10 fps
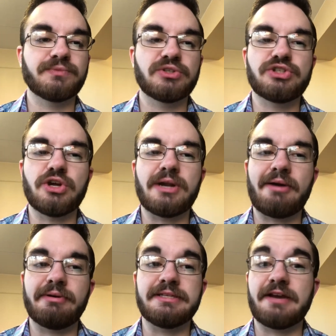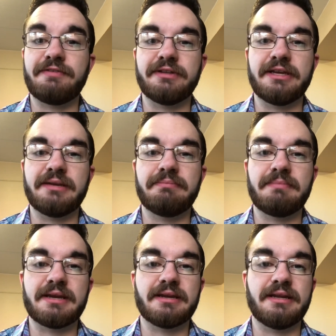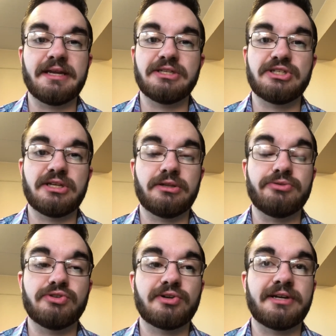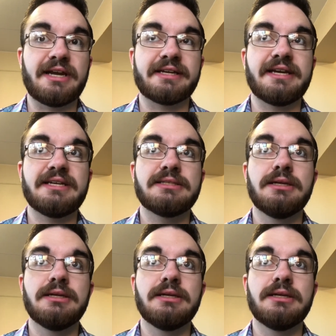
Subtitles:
So that would definitely make it an instant loser in that case.